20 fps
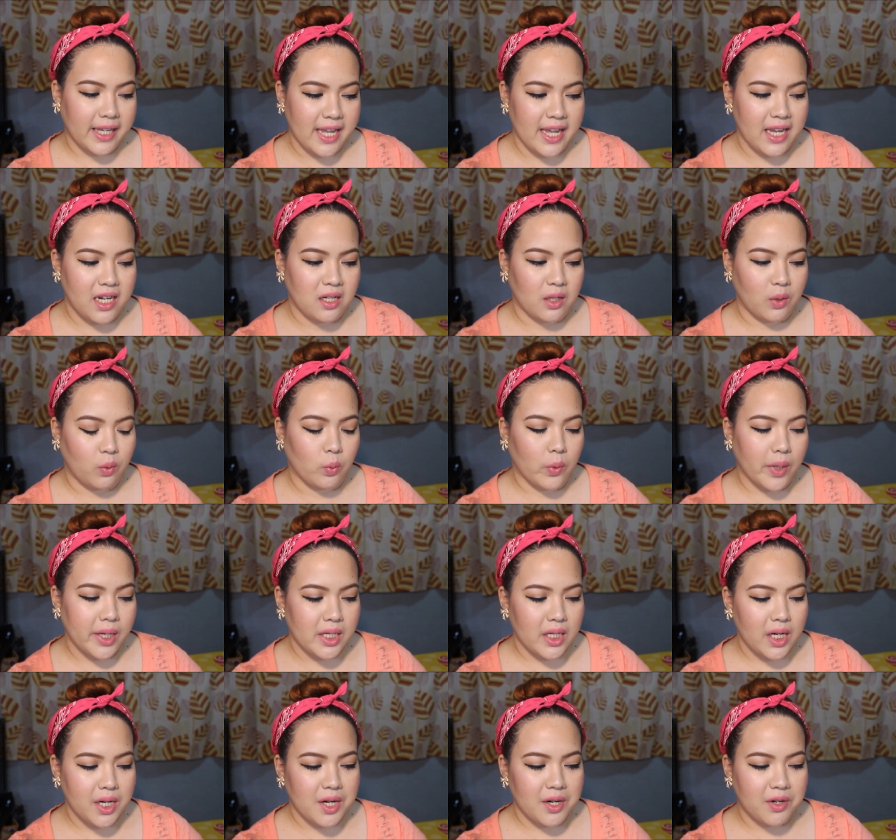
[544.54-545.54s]
a kid,
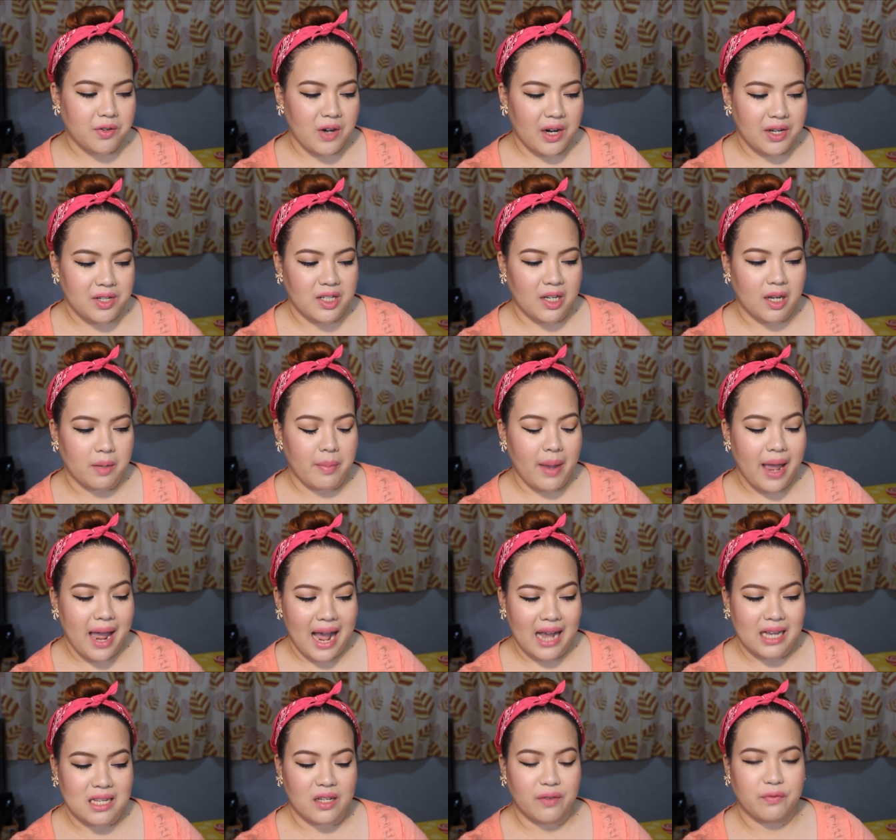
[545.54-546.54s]
what did you dress up
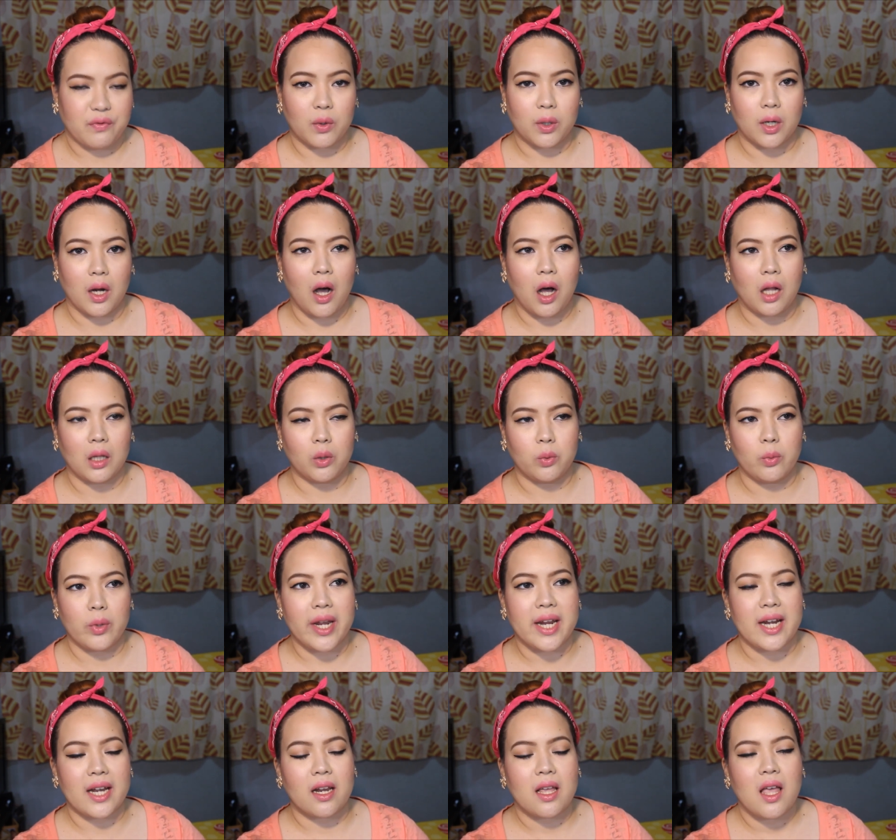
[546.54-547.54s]
as for
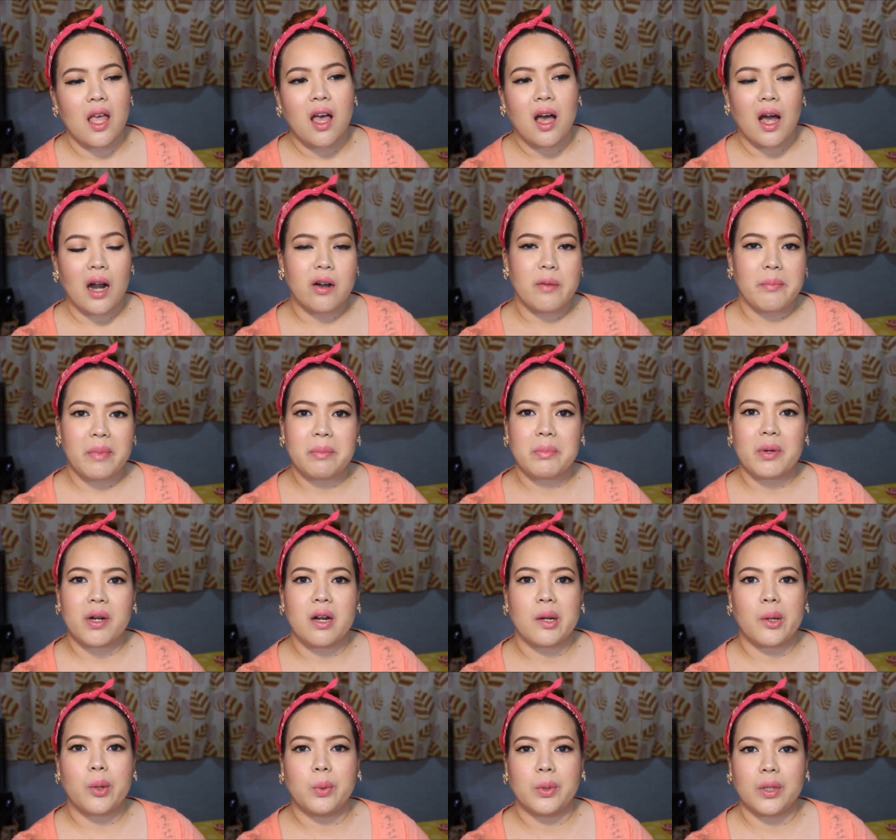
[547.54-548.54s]
Halloween? I remember
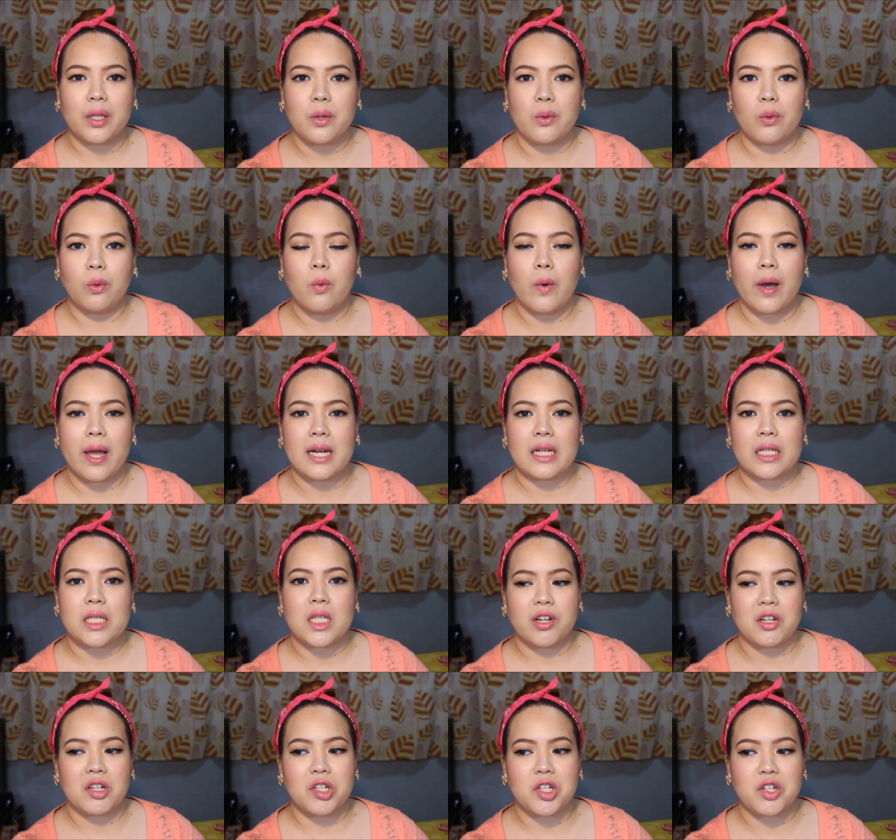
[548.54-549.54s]
I only
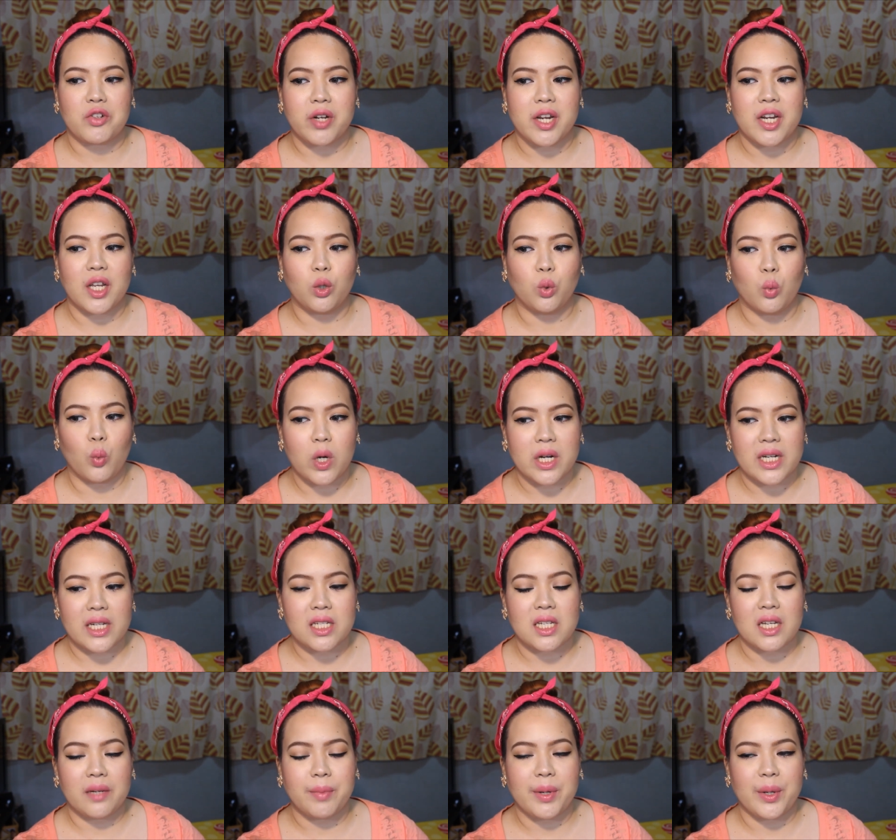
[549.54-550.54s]
went trick-or-treating
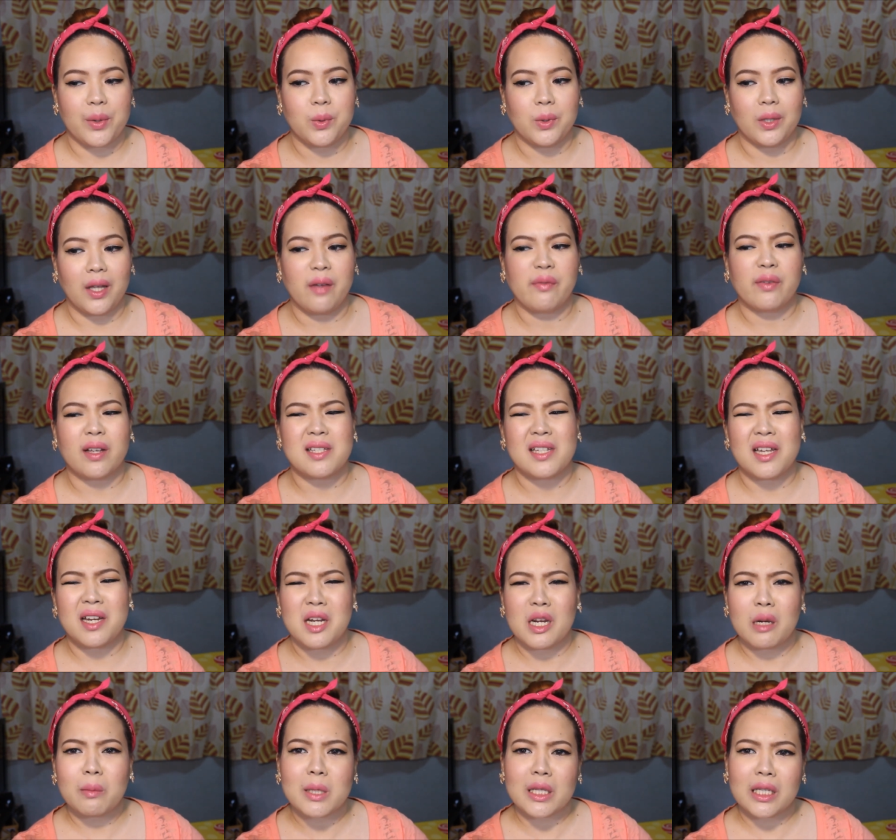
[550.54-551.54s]
once in my whole life kasi
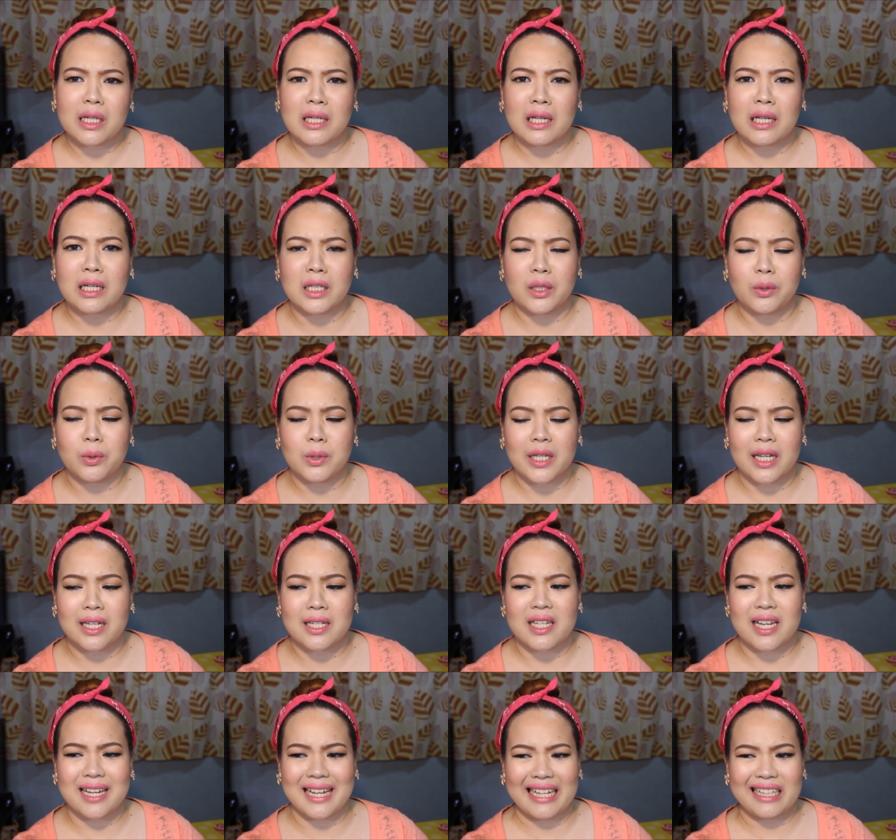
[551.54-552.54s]
hindi naman talaga ganun
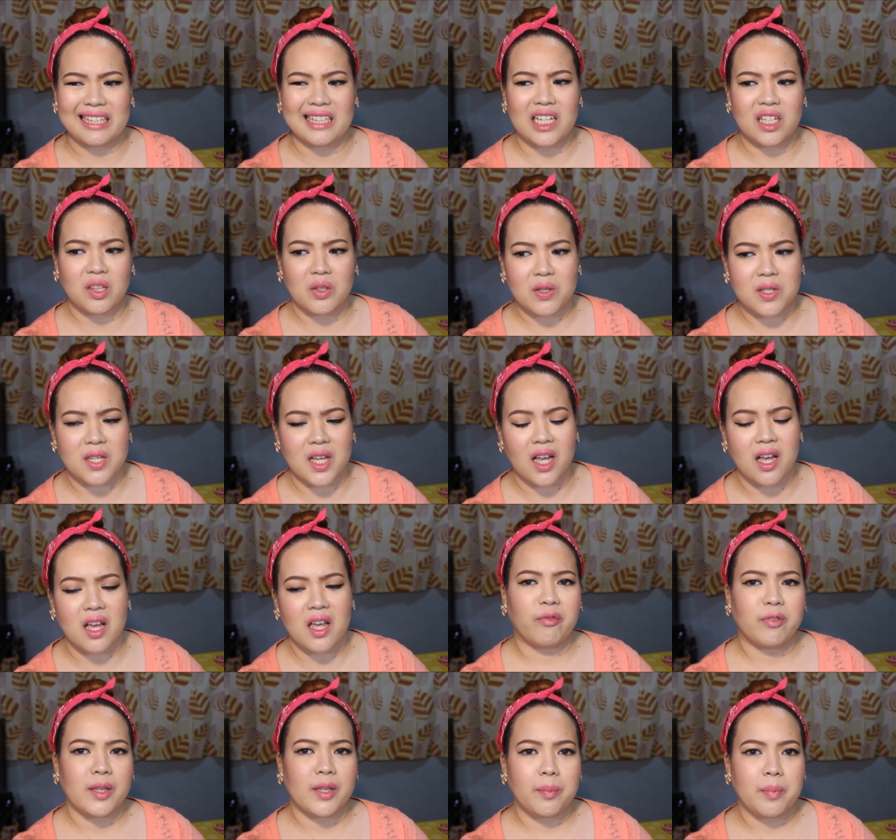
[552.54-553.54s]
kasikat dito sa
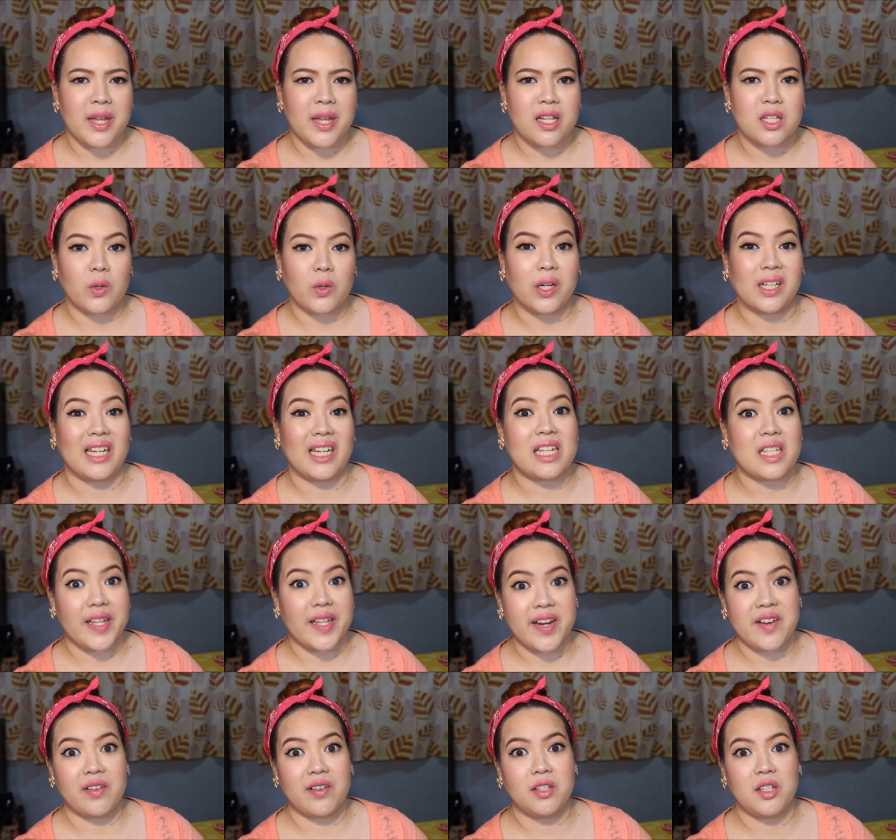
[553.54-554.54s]
Philippines or at least
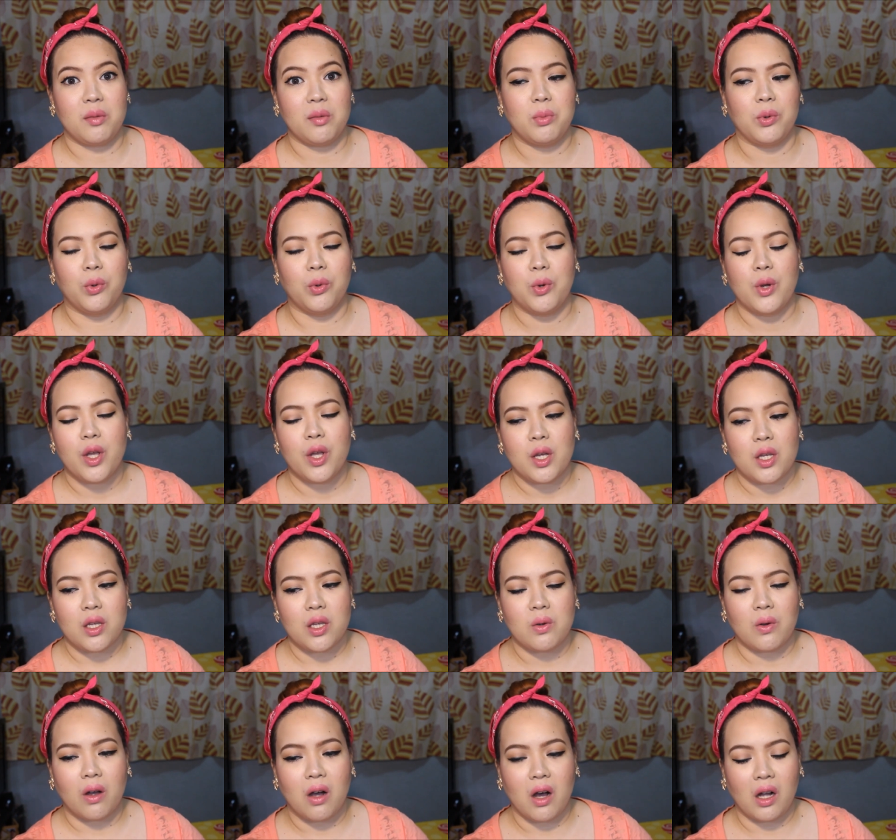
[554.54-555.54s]
here in Cebu
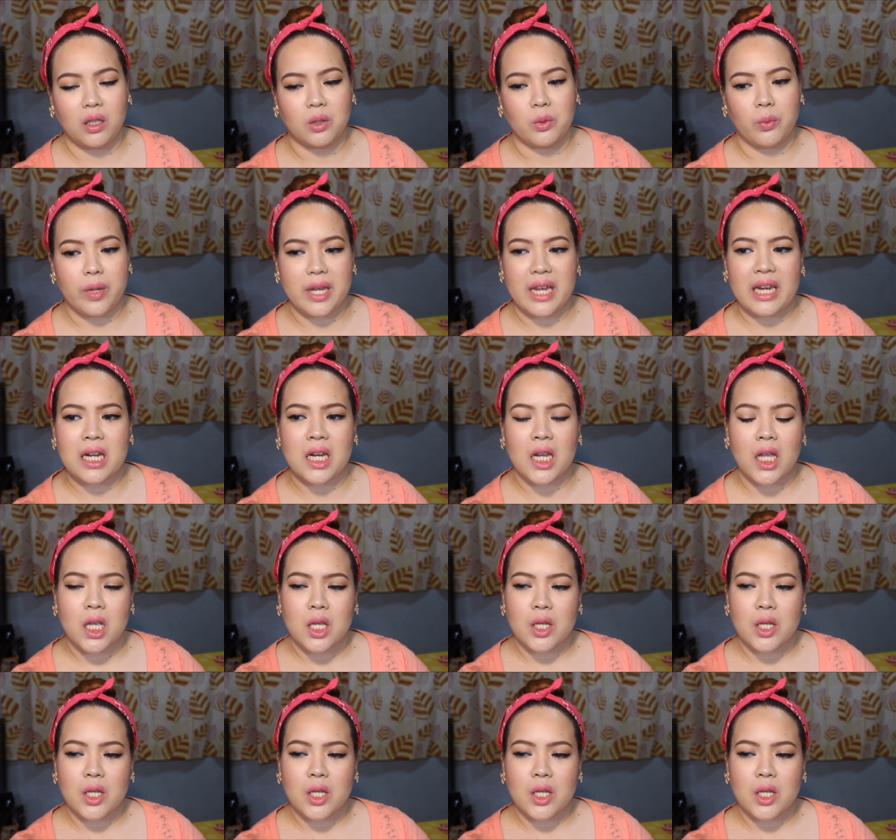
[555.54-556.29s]
yung Halloween.